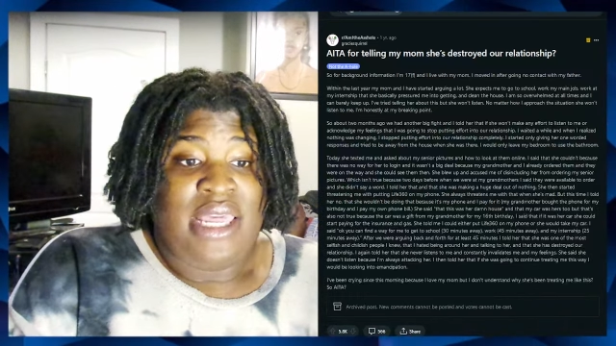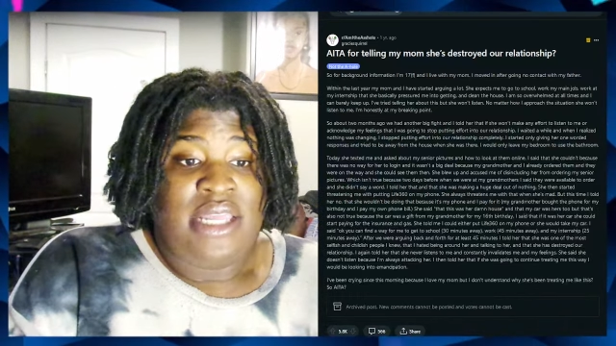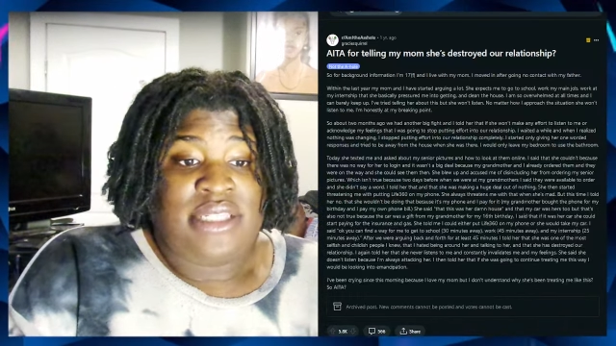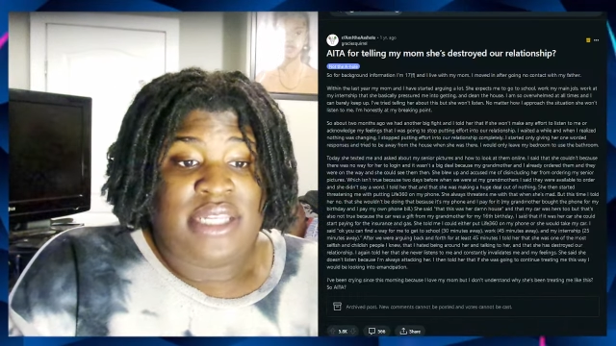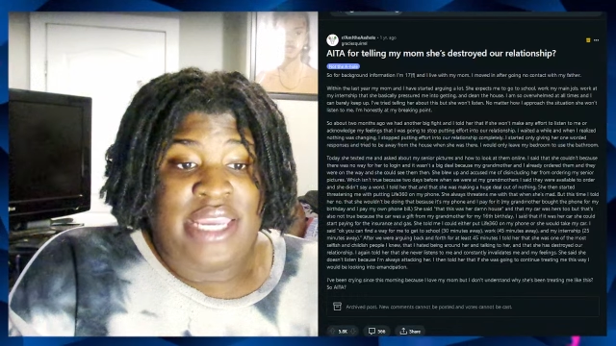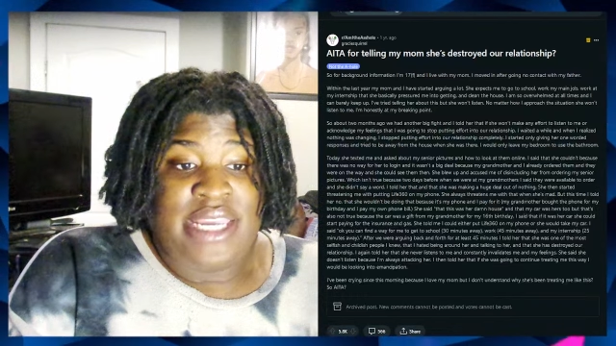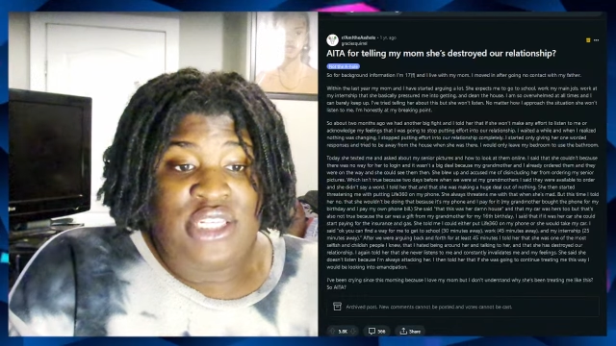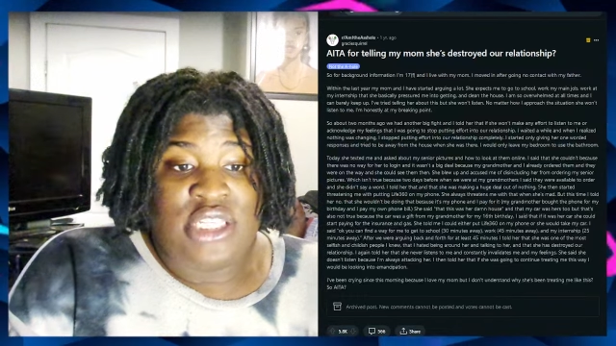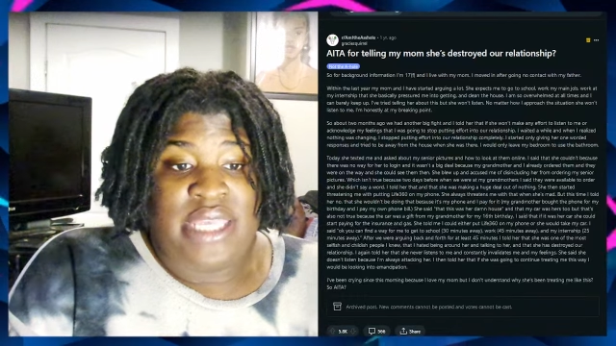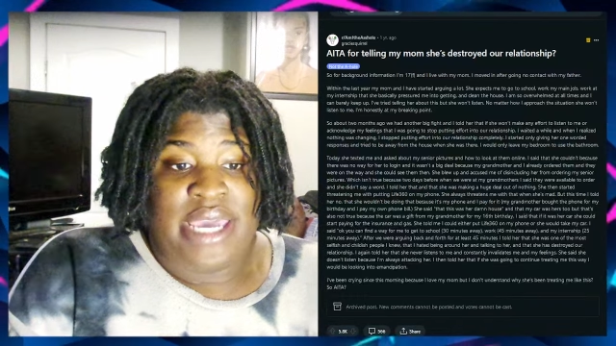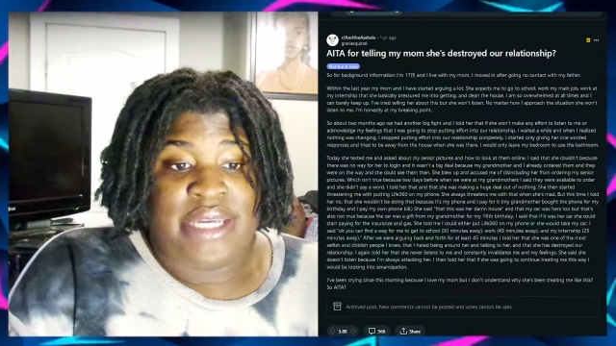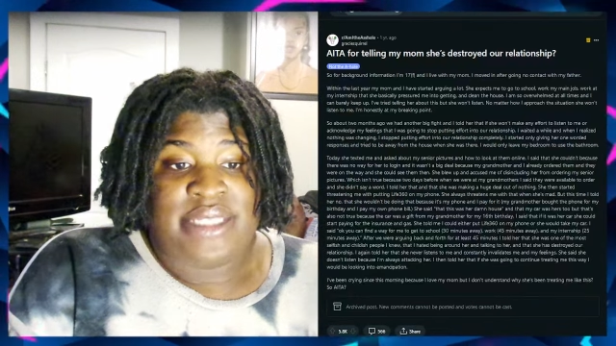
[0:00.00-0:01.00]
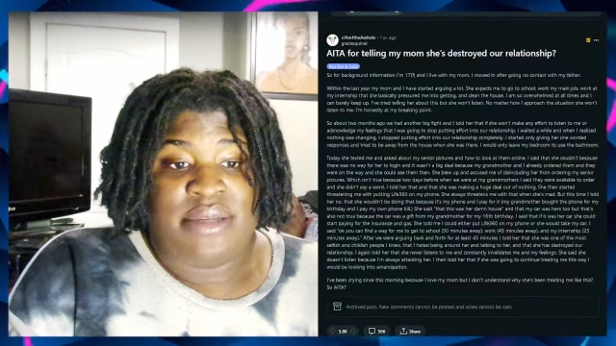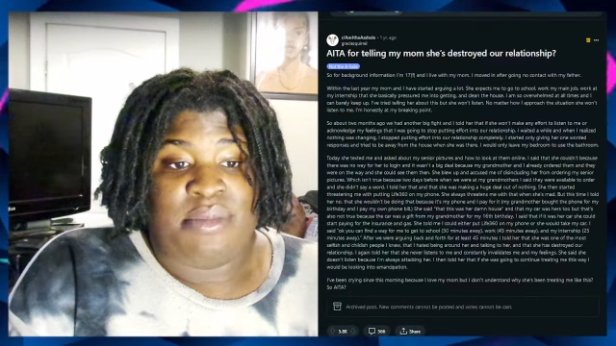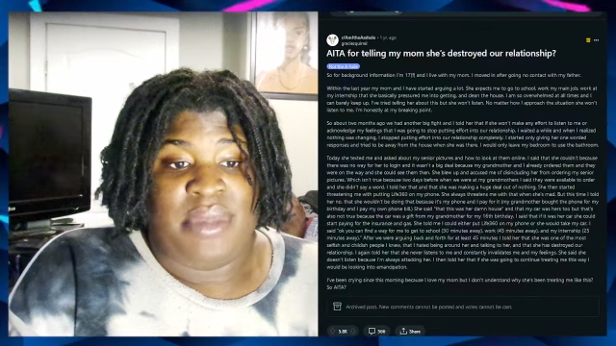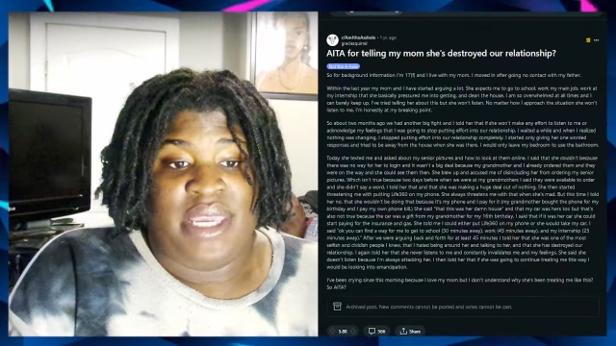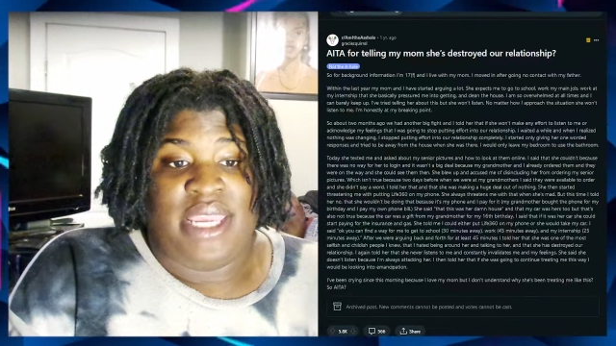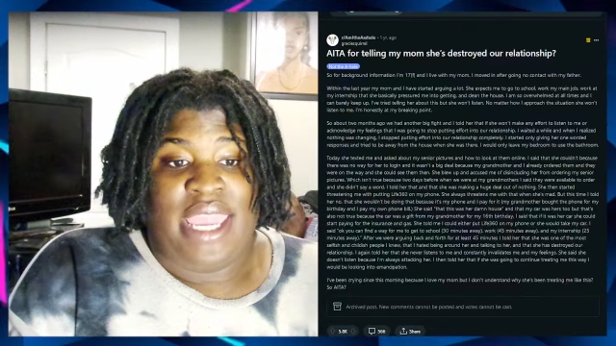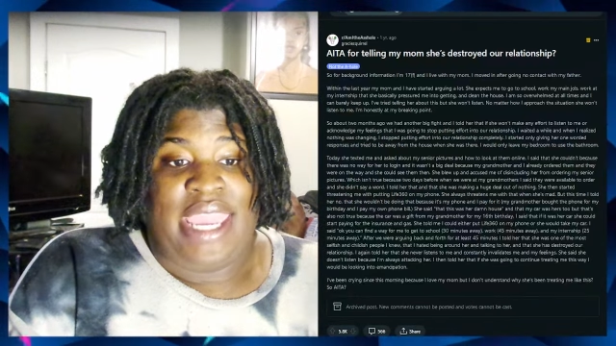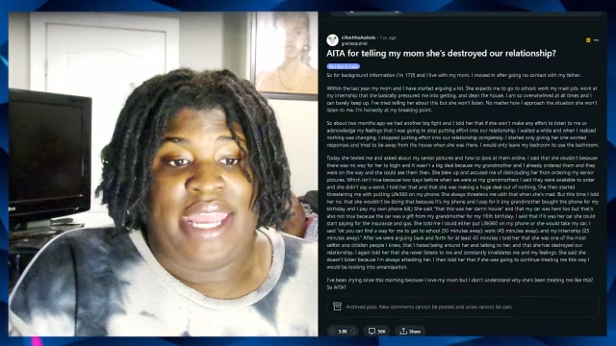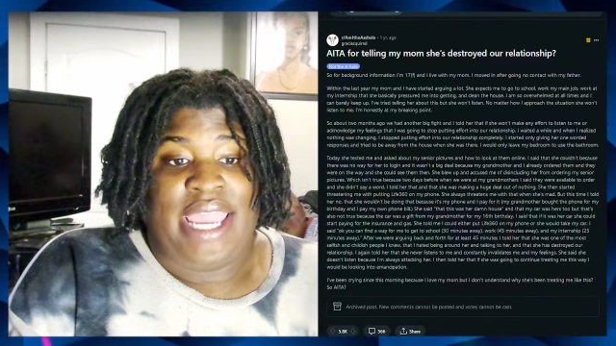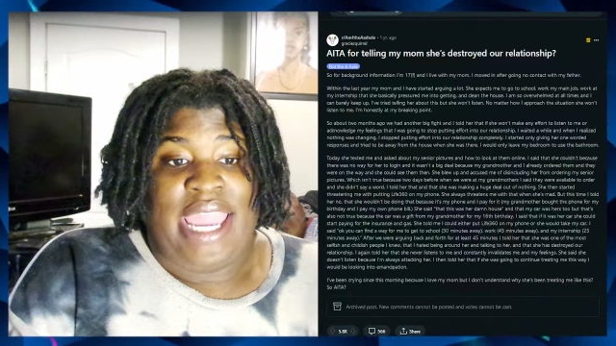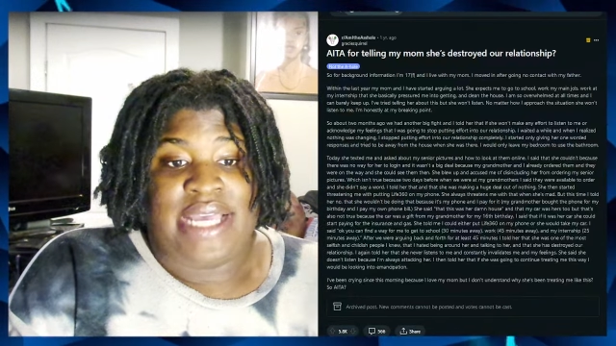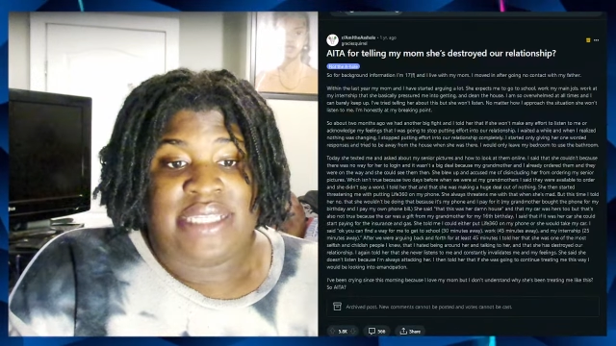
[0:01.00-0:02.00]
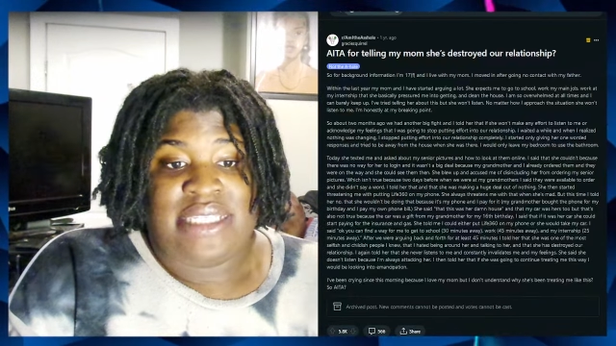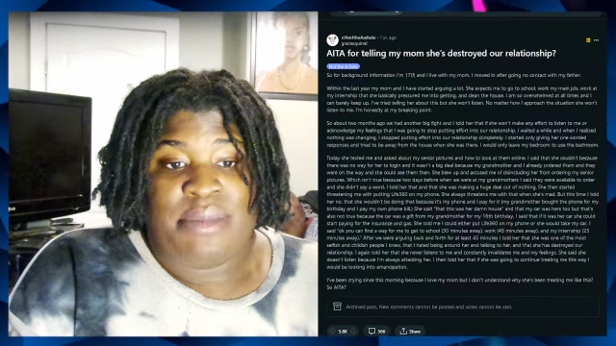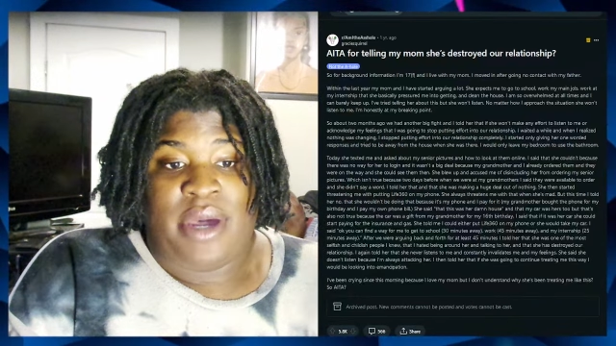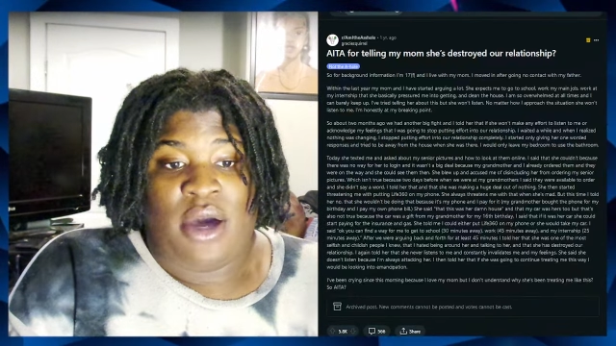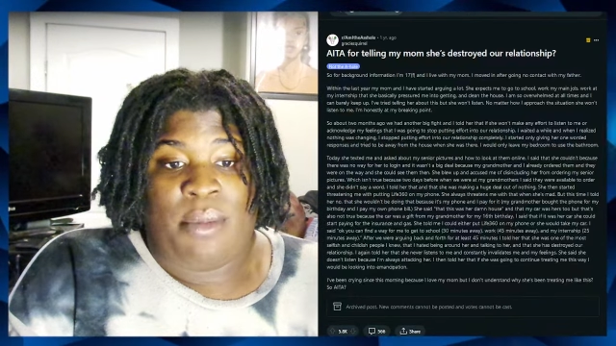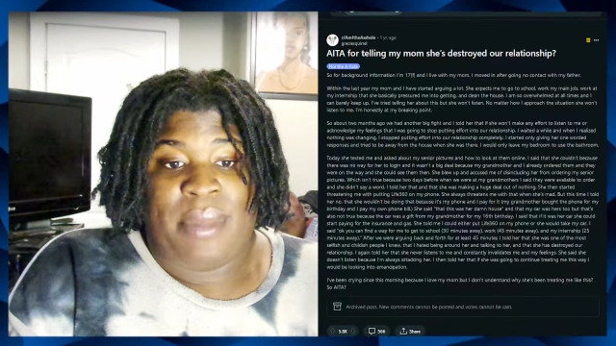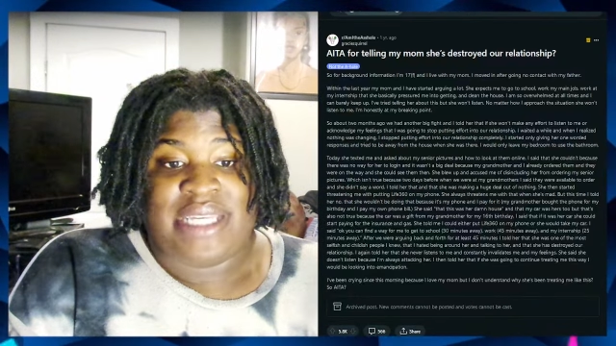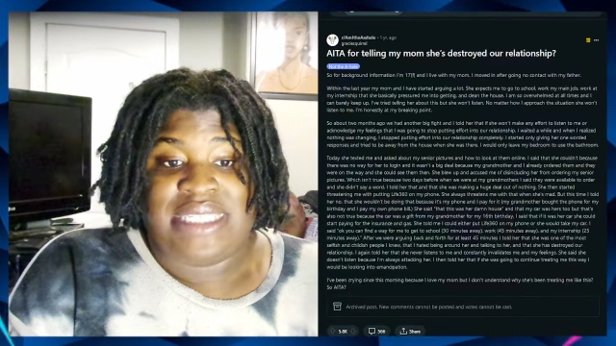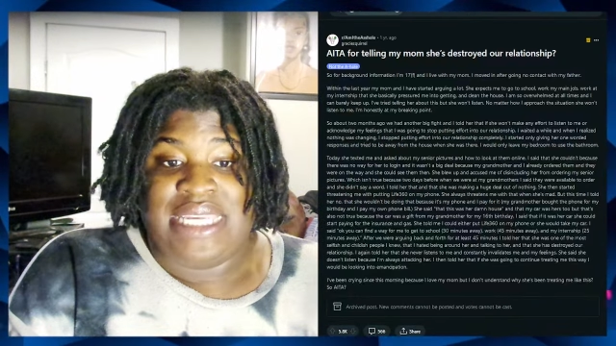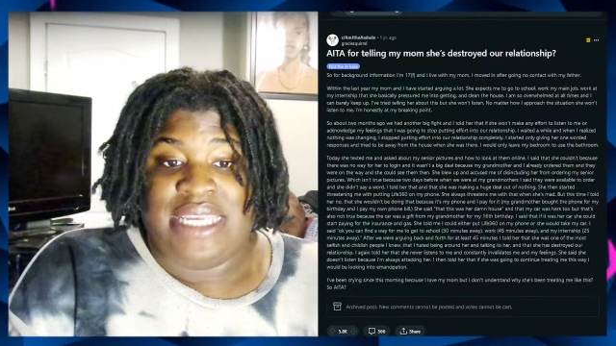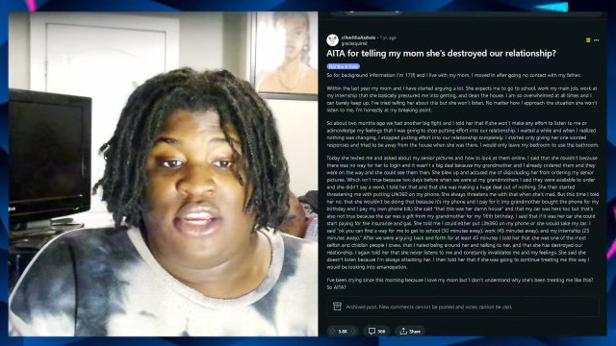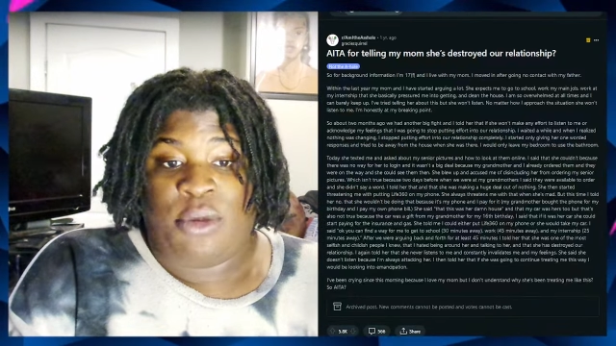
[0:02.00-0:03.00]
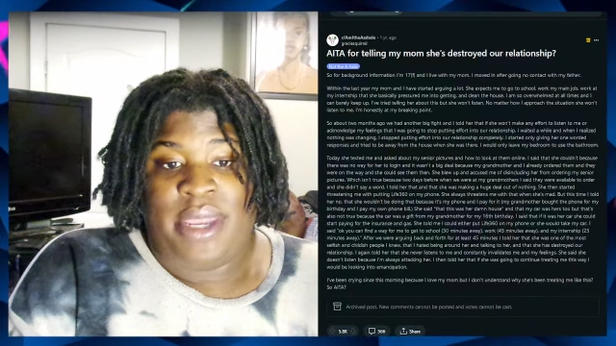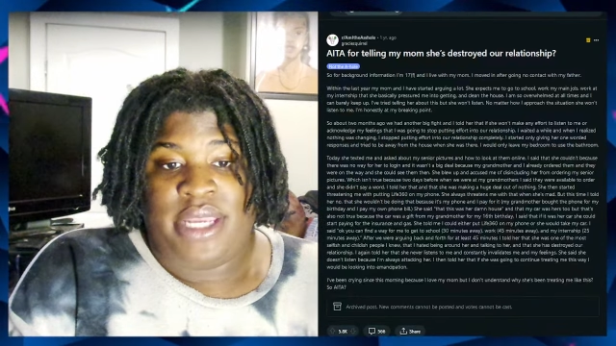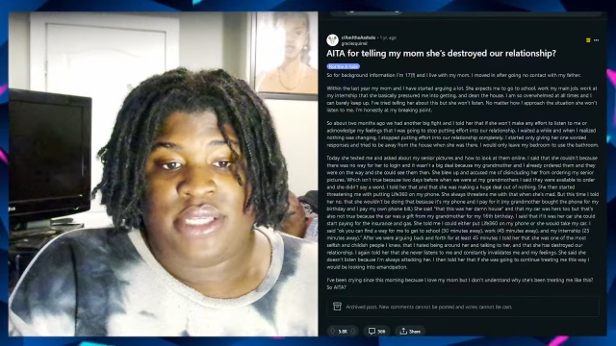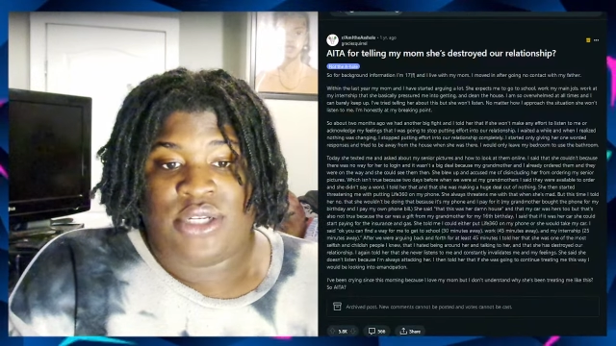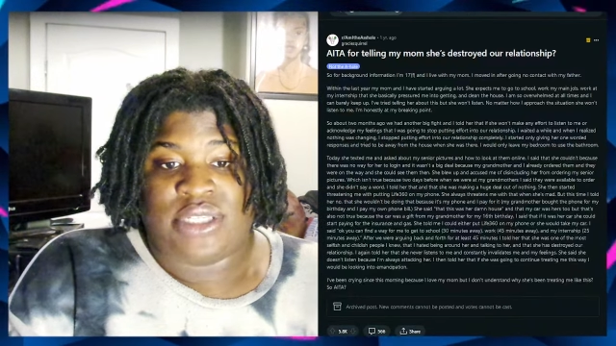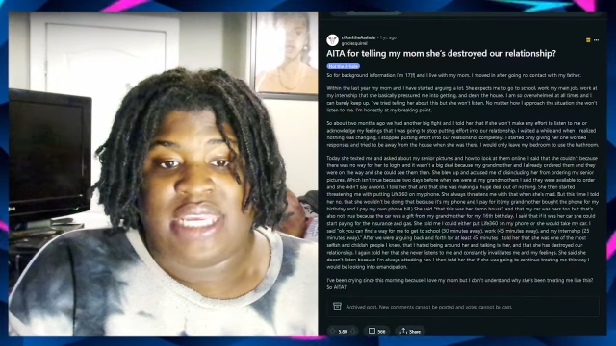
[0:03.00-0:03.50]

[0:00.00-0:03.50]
Today, she texted me and asked about my senior pictures